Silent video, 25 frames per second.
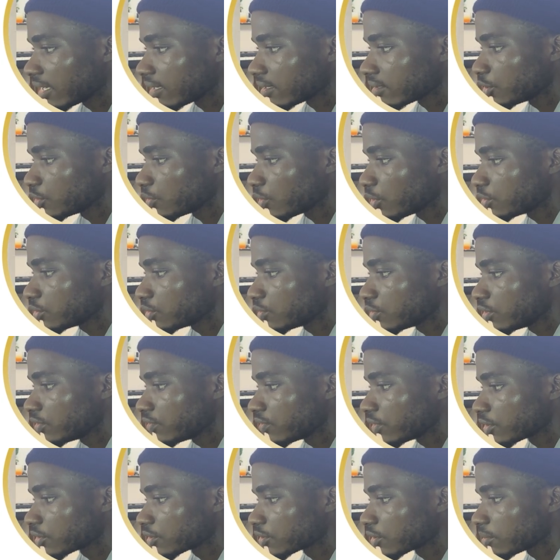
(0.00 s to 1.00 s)
So you want to wait
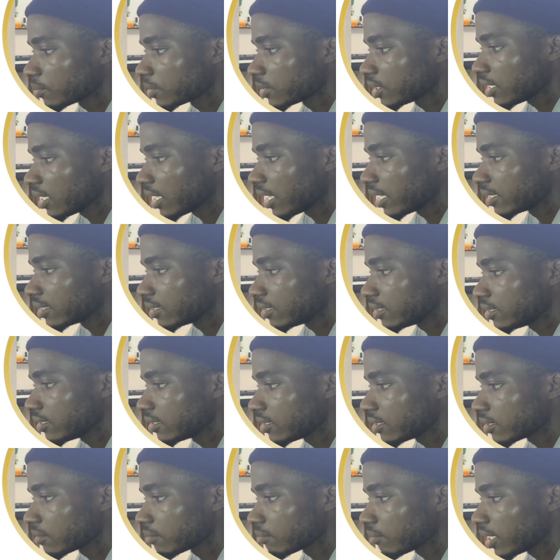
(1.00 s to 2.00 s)
for something like
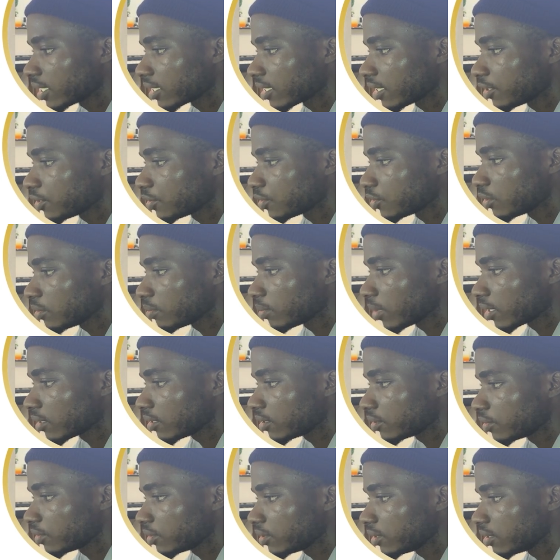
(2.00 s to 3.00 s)
this, market sweep out
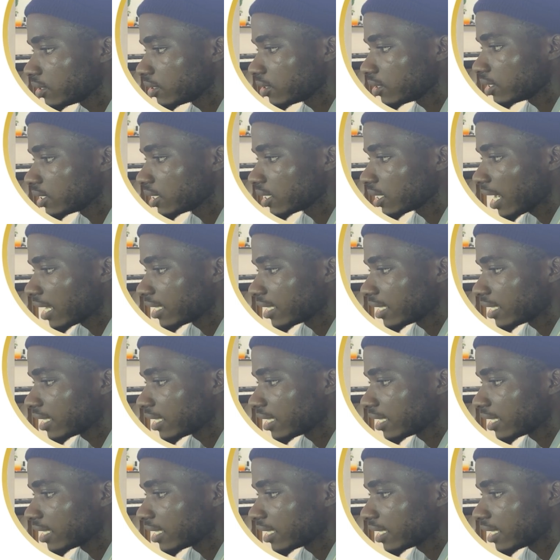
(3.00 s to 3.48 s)
liquidity,